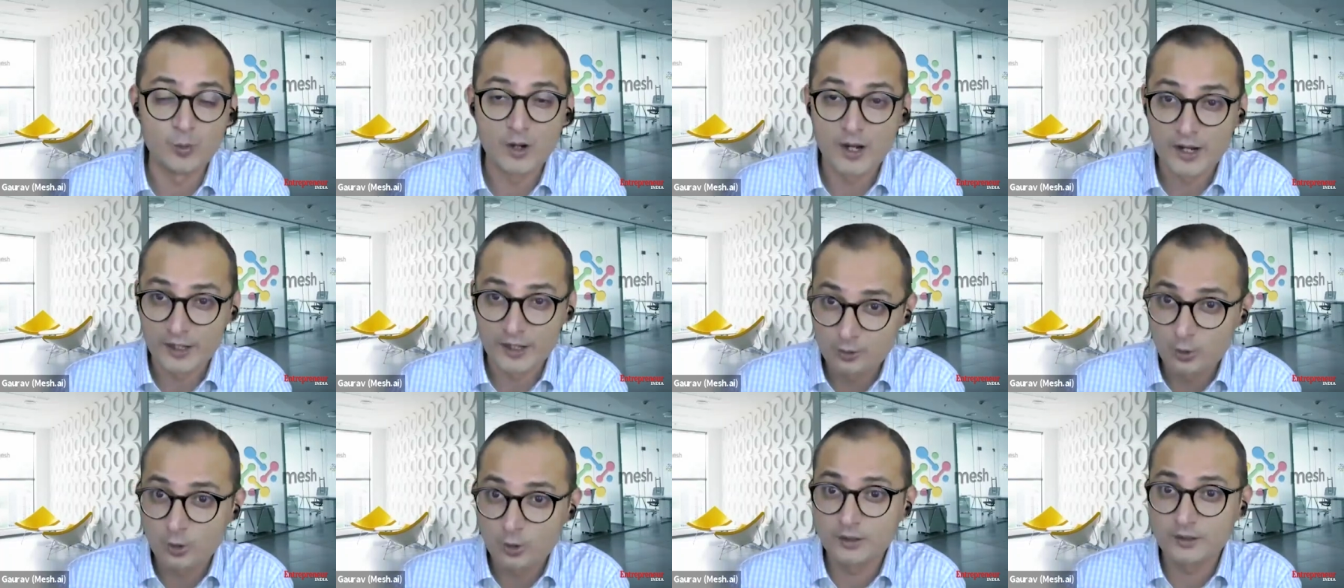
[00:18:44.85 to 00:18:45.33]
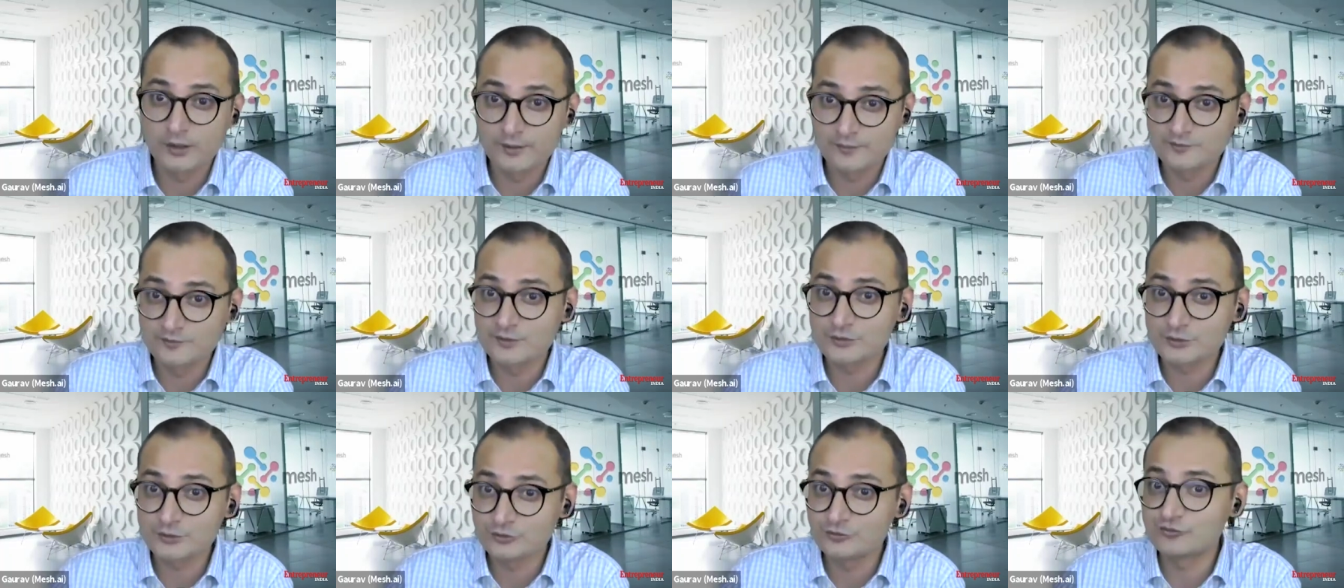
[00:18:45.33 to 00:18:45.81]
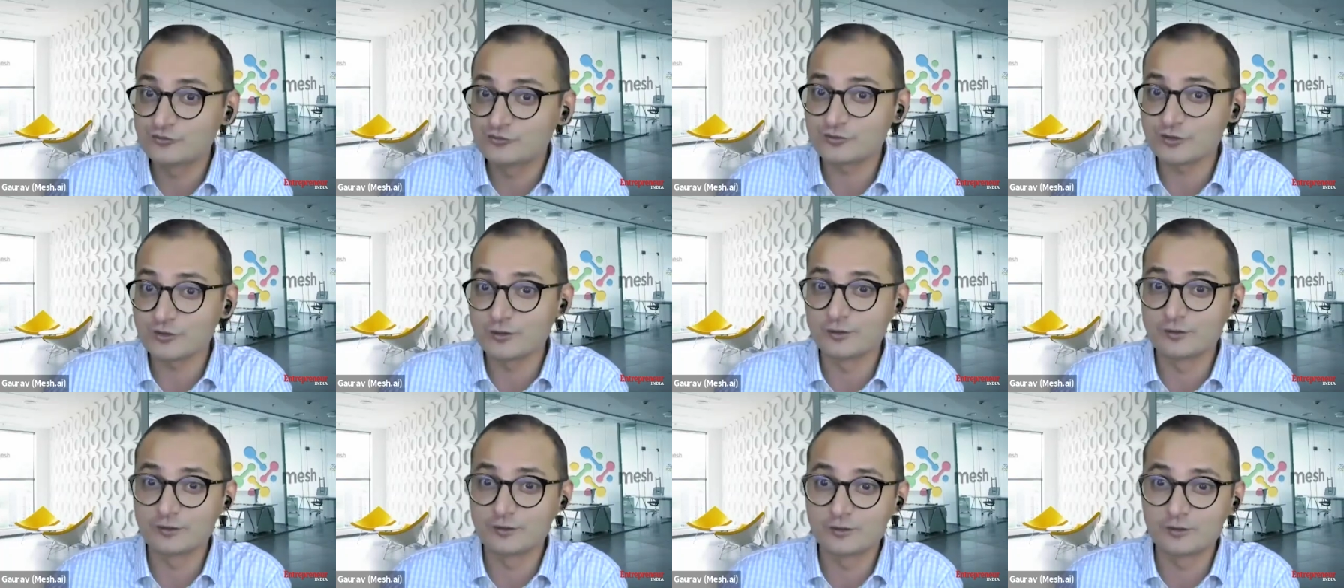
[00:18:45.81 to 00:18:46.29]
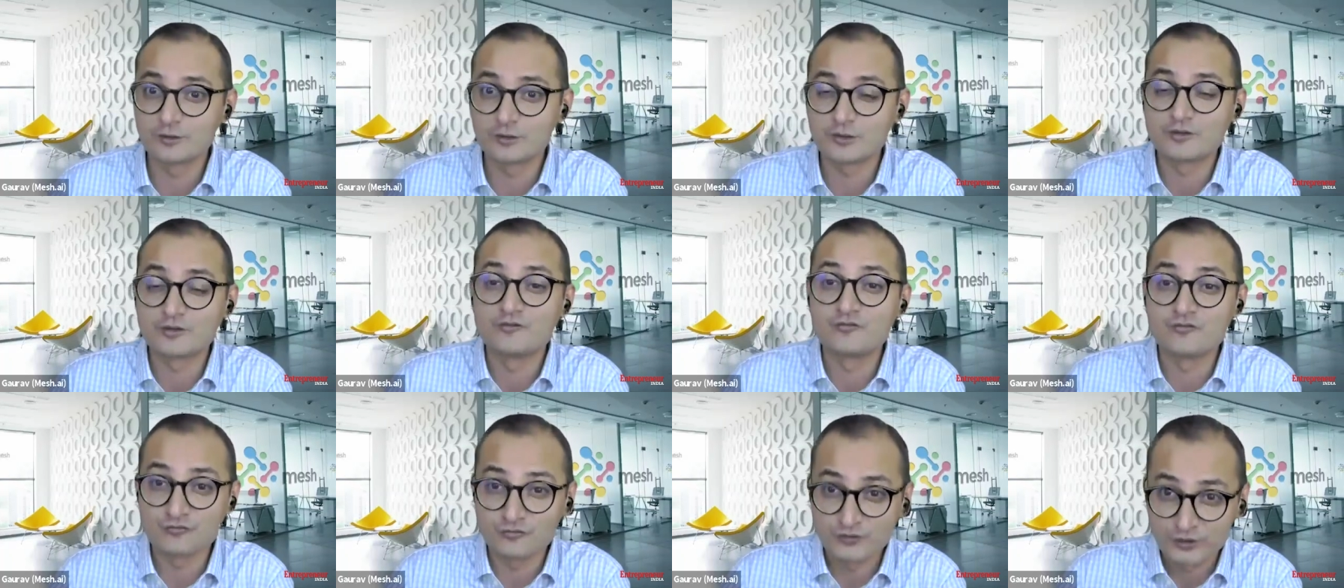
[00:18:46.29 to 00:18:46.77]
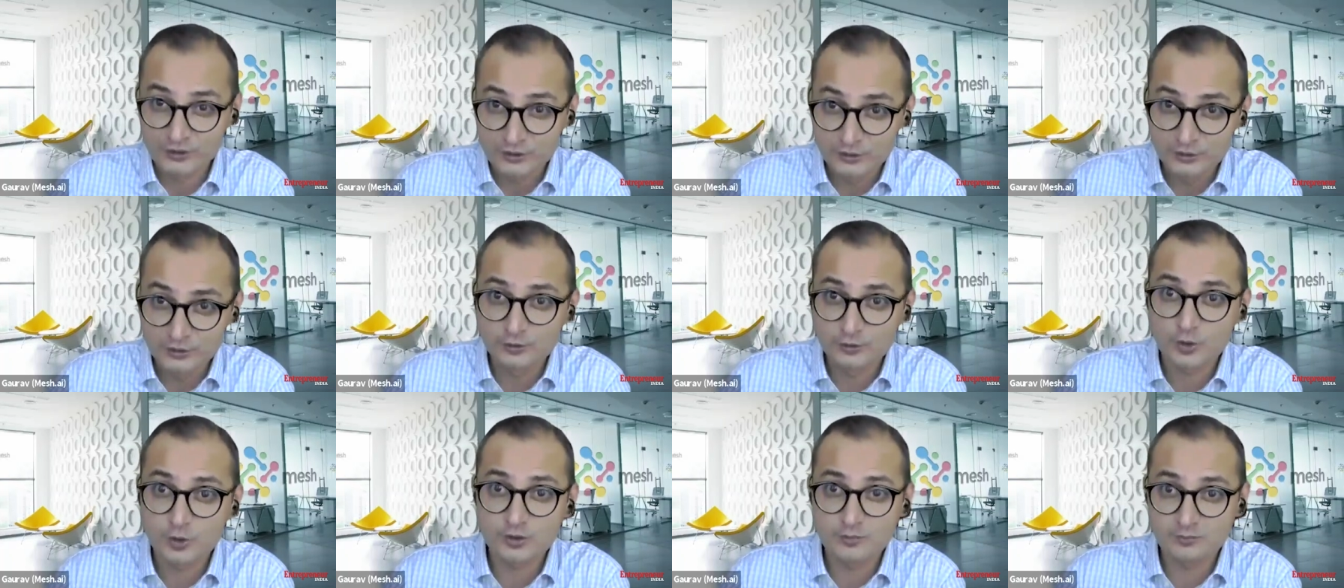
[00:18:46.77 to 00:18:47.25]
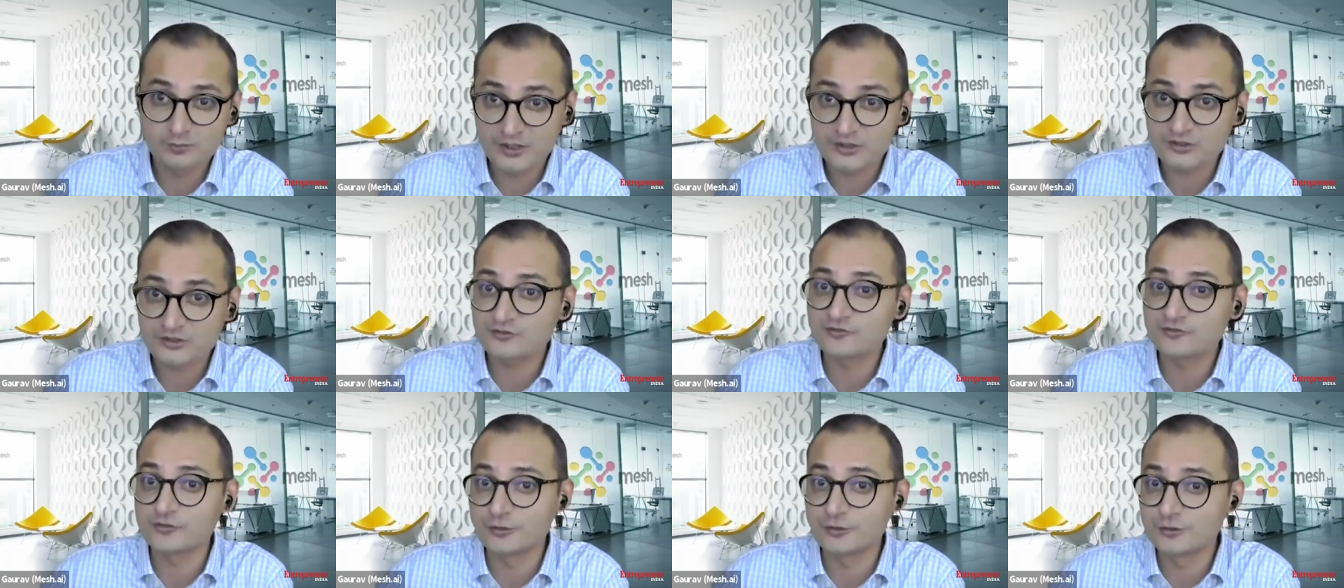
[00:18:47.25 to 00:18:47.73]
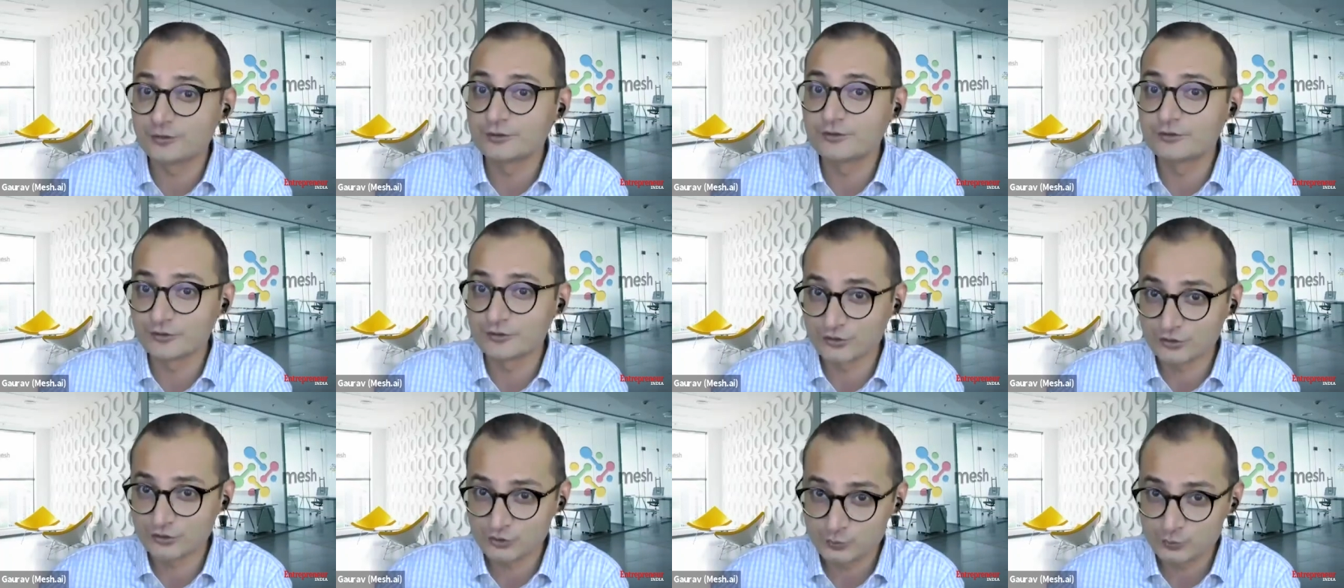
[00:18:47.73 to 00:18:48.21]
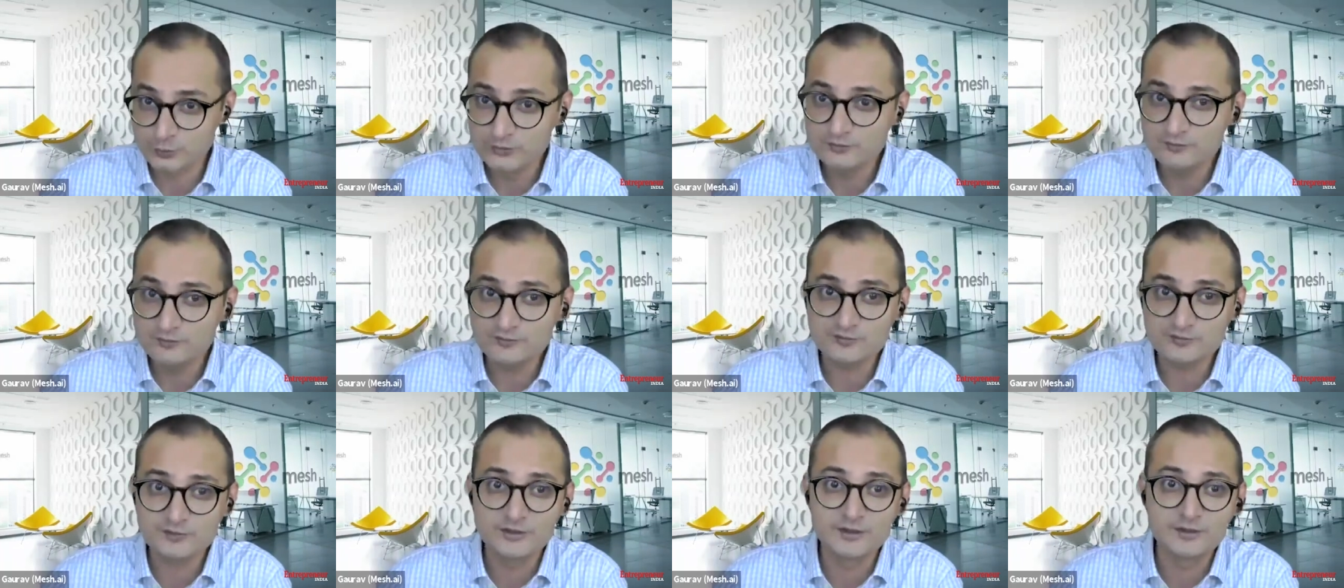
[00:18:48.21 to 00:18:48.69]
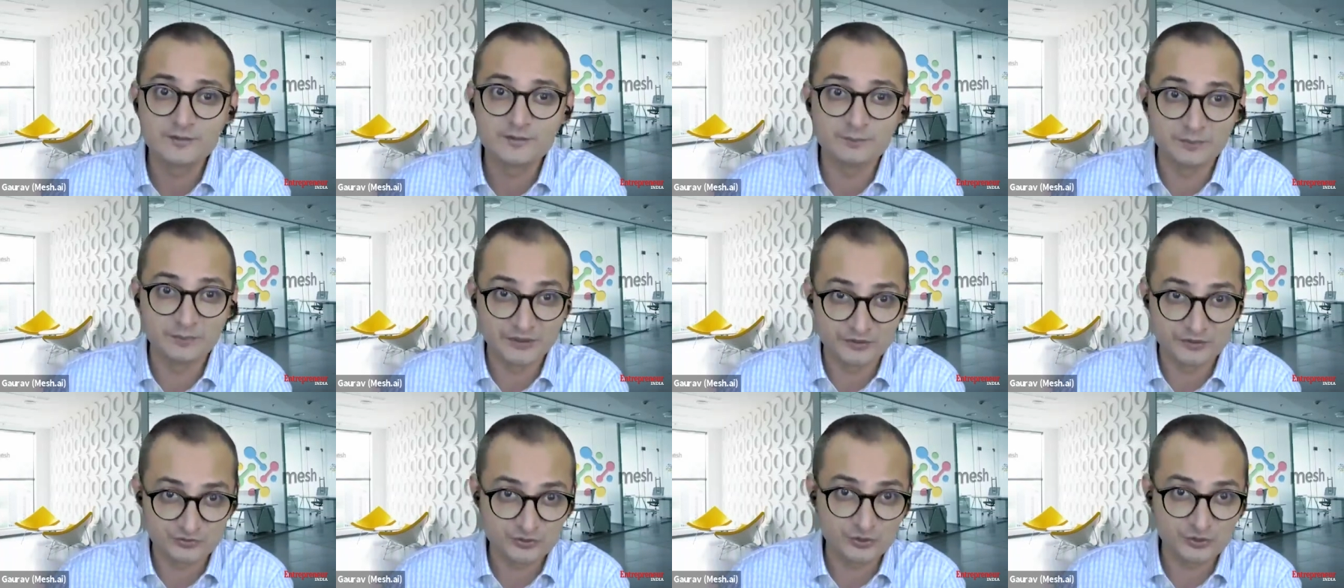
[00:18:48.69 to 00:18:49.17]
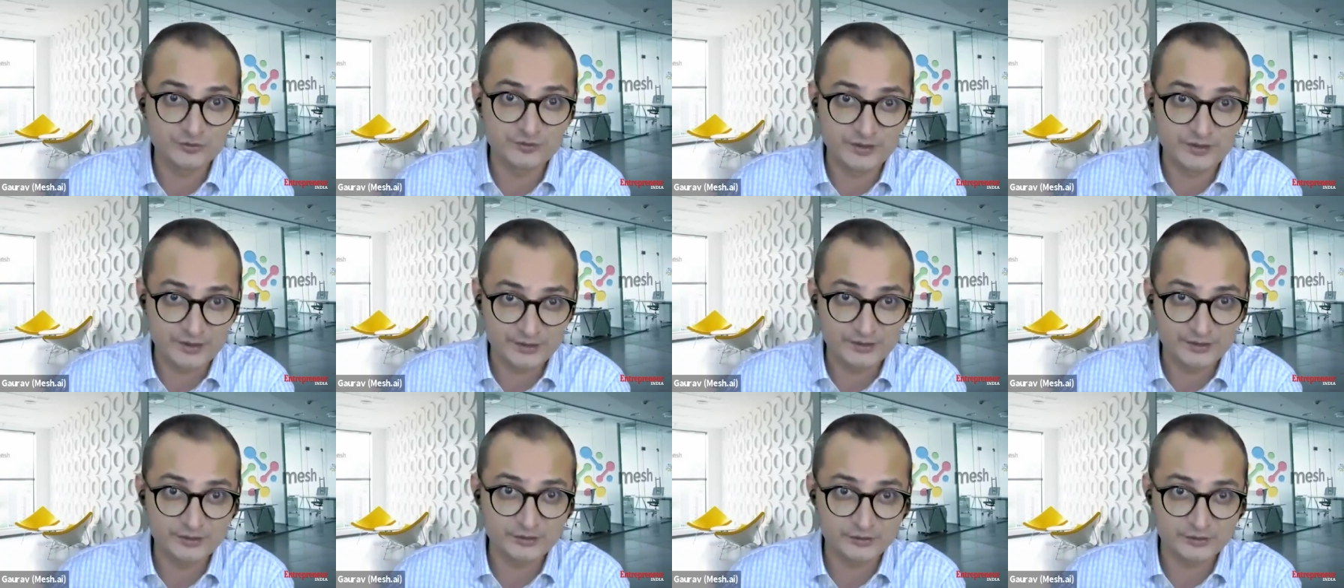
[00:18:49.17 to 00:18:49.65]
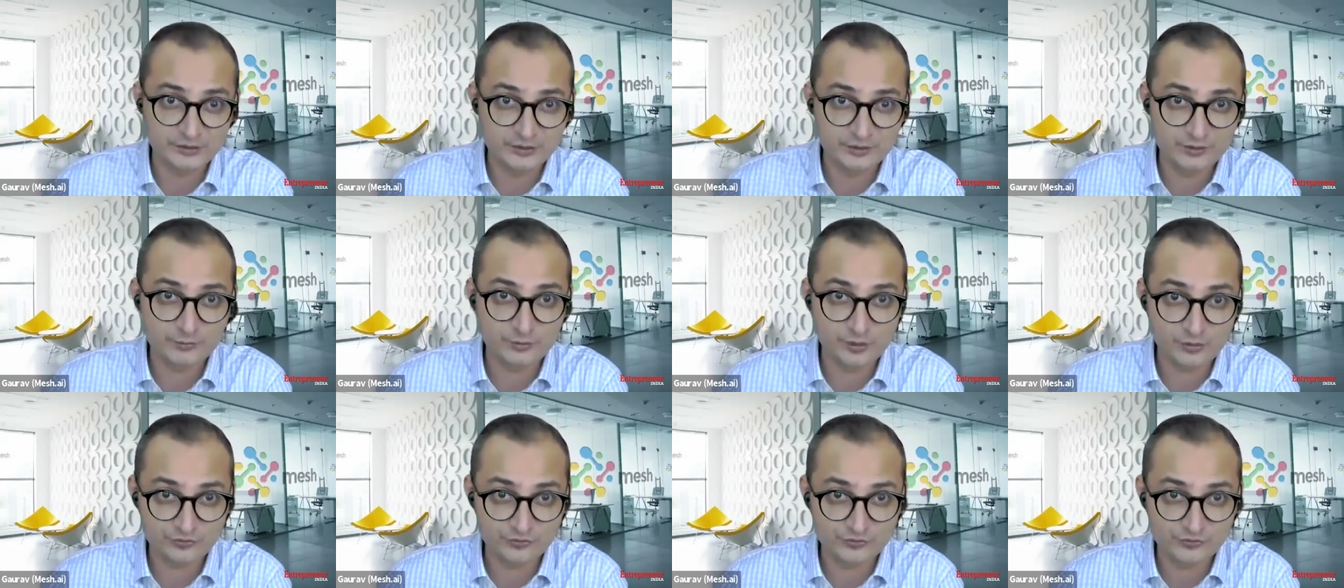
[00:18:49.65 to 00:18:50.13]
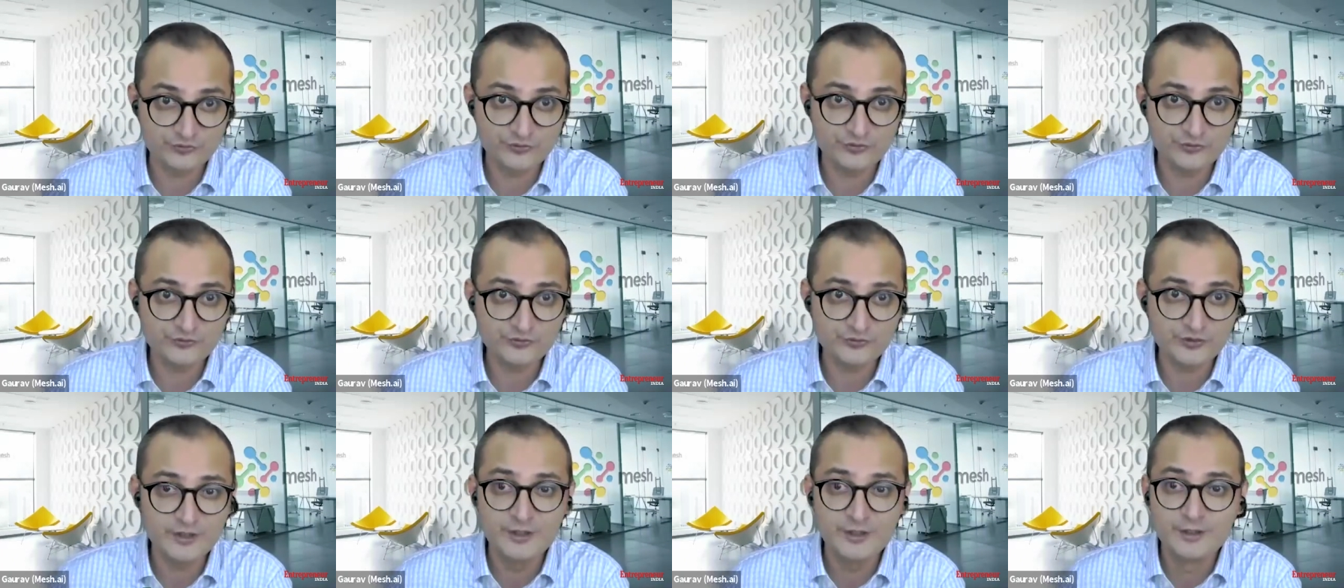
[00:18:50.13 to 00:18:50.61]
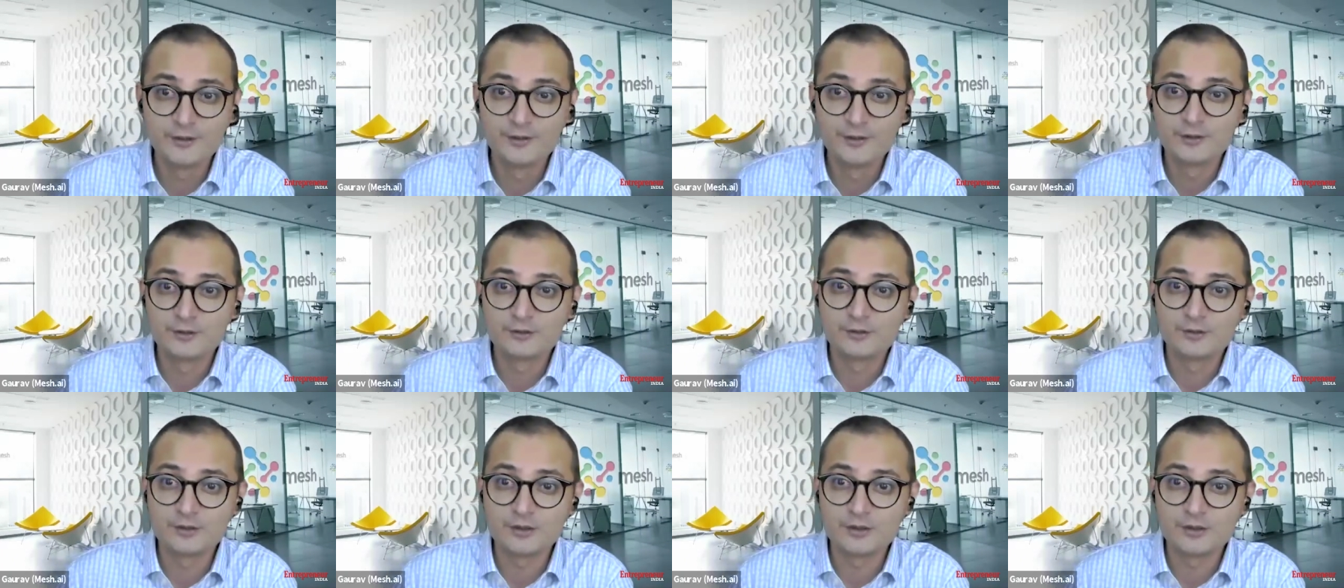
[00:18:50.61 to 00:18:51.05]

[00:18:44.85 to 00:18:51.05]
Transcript: while organizations configure on mesh certain rituals based on their internal processes